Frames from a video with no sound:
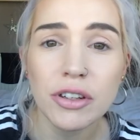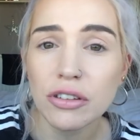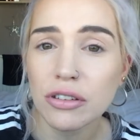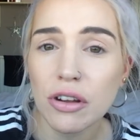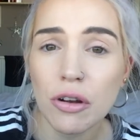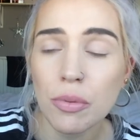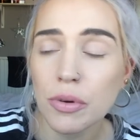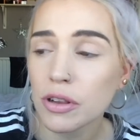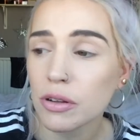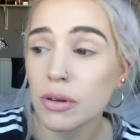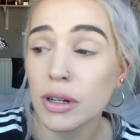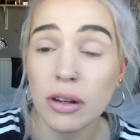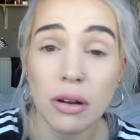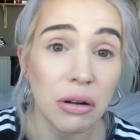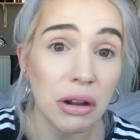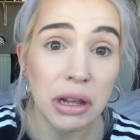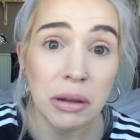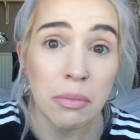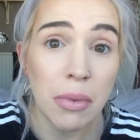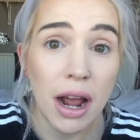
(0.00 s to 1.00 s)
me just open the
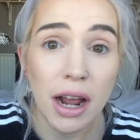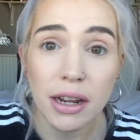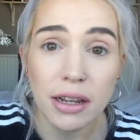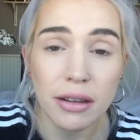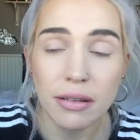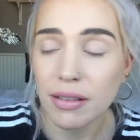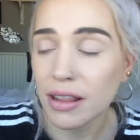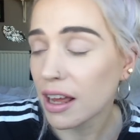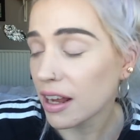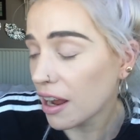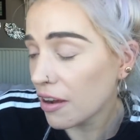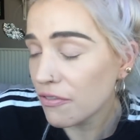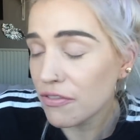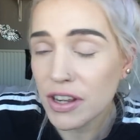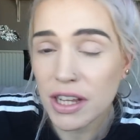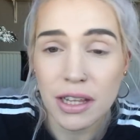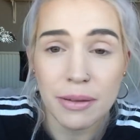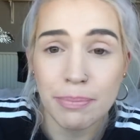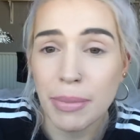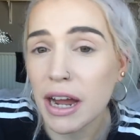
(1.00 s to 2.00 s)
window. He might, like, I'm
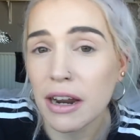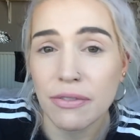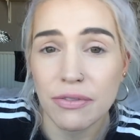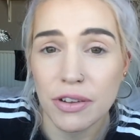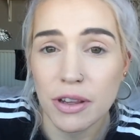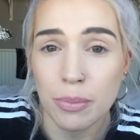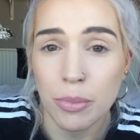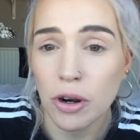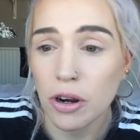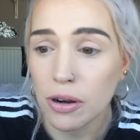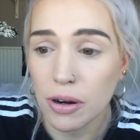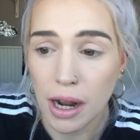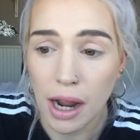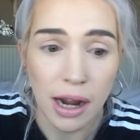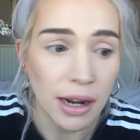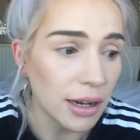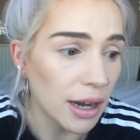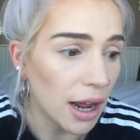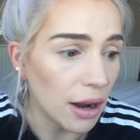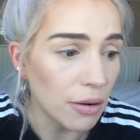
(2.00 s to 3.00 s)
feeling bad for the poor
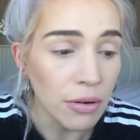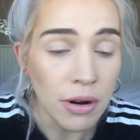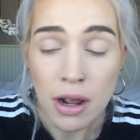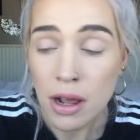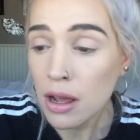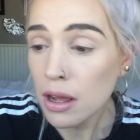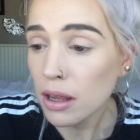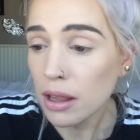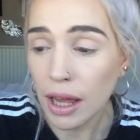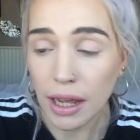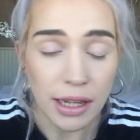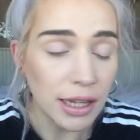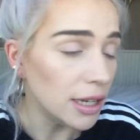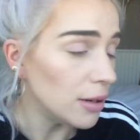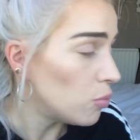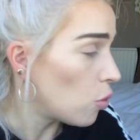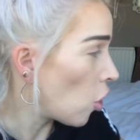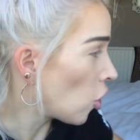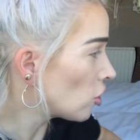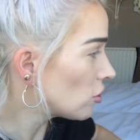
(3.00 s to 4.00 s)
guy now. Like,
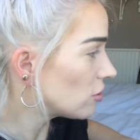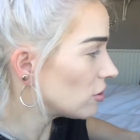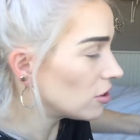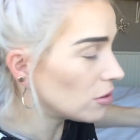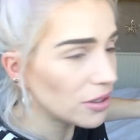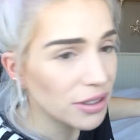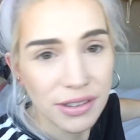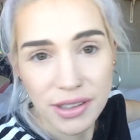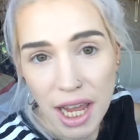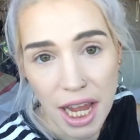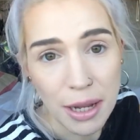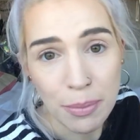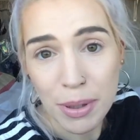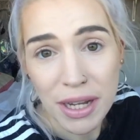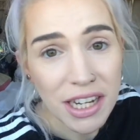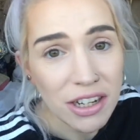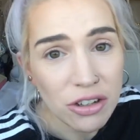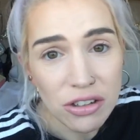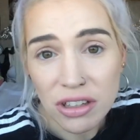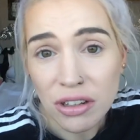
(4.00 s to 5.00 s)
he wants to escape.
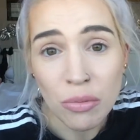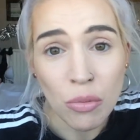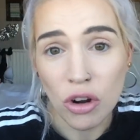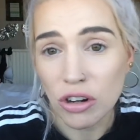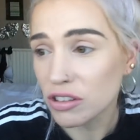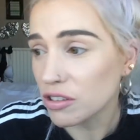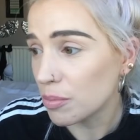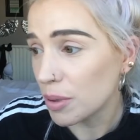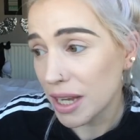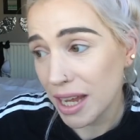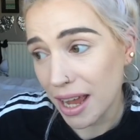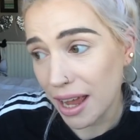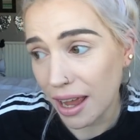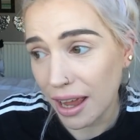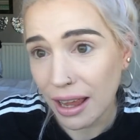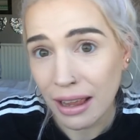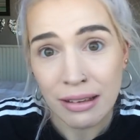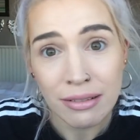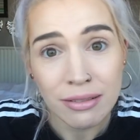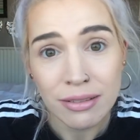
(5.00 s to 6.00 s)
He doesn't want to be
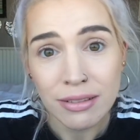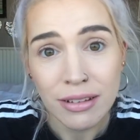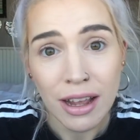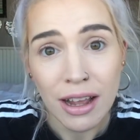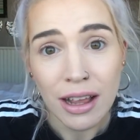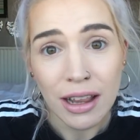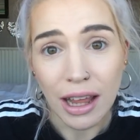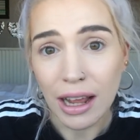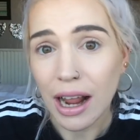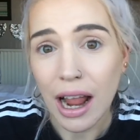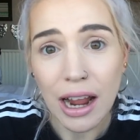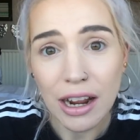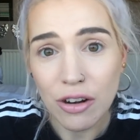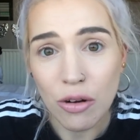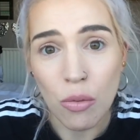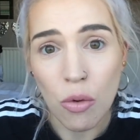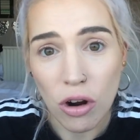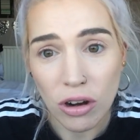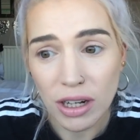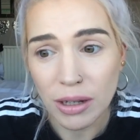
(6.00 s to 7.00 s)
here. Like, I
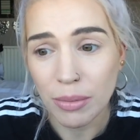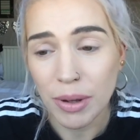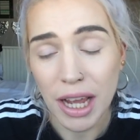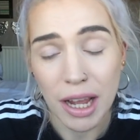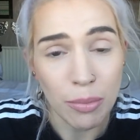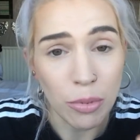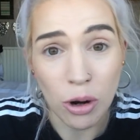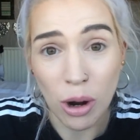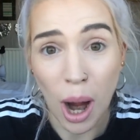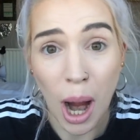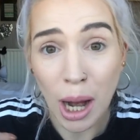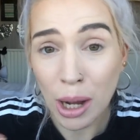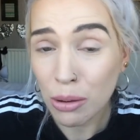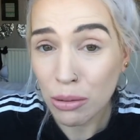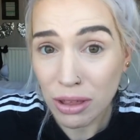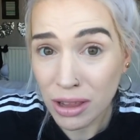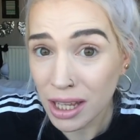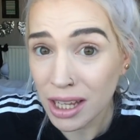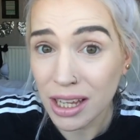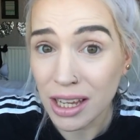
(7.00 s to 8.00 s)
don't want him here, but I
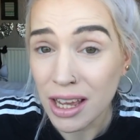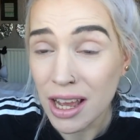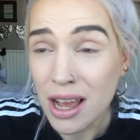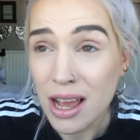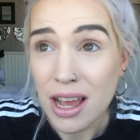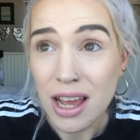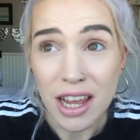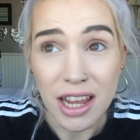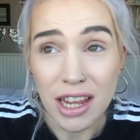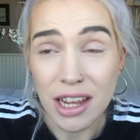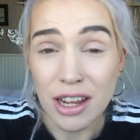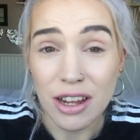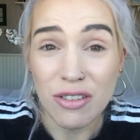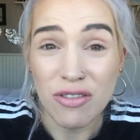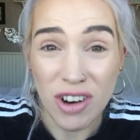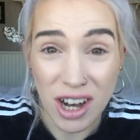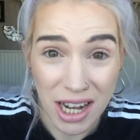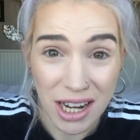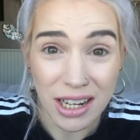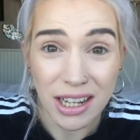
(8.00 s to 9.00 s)
don't think
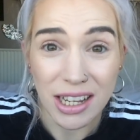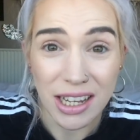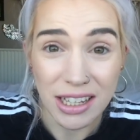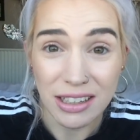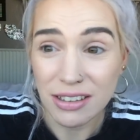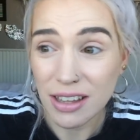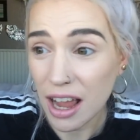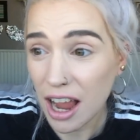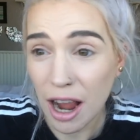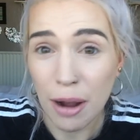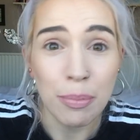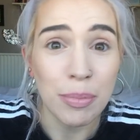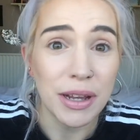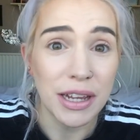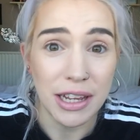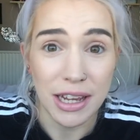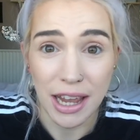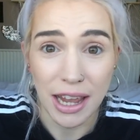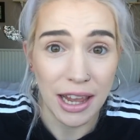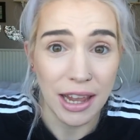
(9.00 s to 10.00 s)
he really is
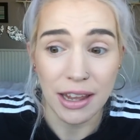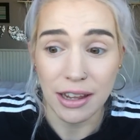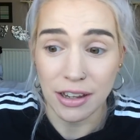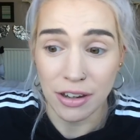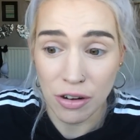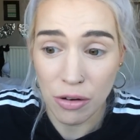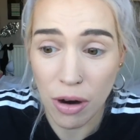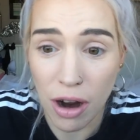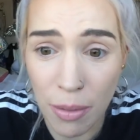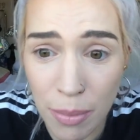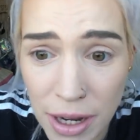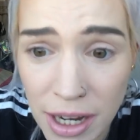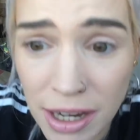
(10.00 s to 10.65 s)
happy here. You know what I